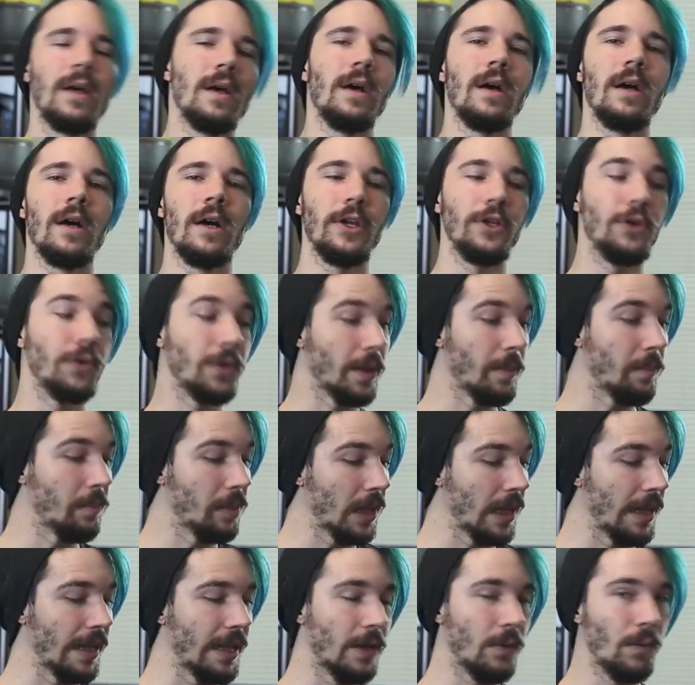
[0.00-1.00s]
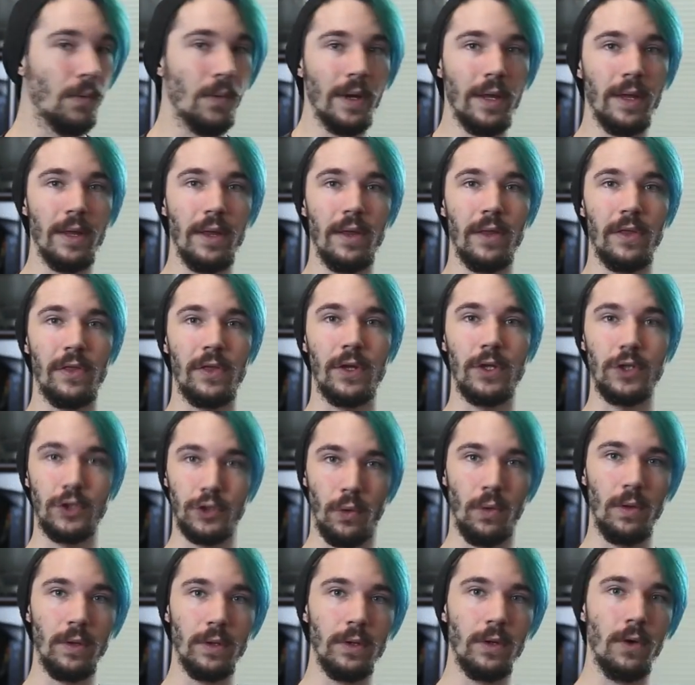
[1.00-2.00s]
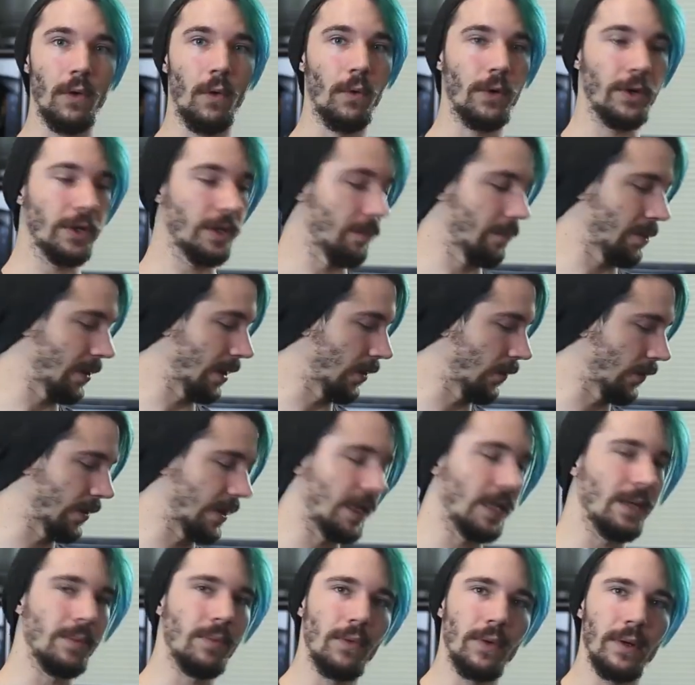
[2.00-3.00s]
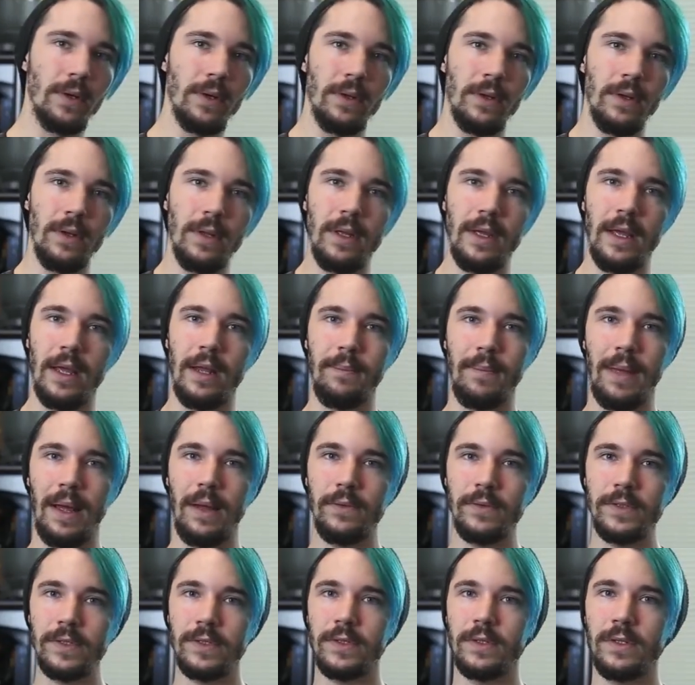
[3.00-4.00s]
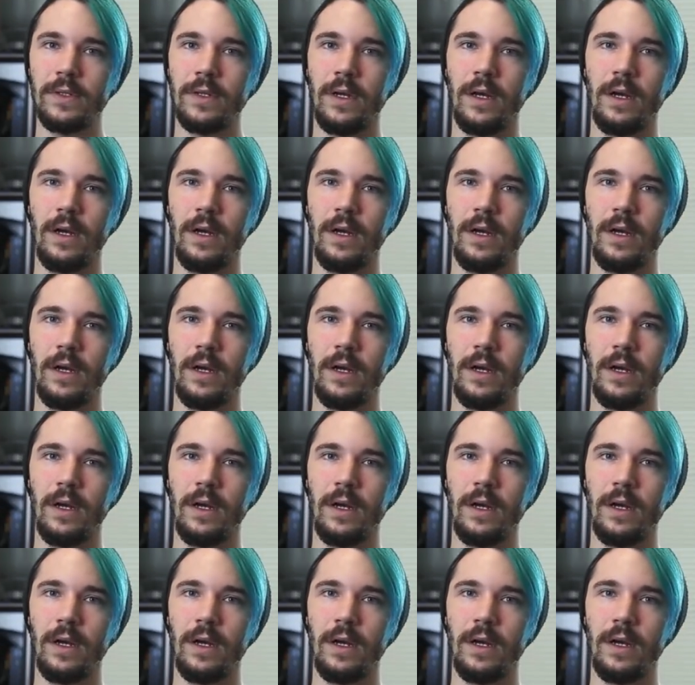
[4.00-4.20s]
Uh, you can play with controller, or you can play on keyboard and mouse.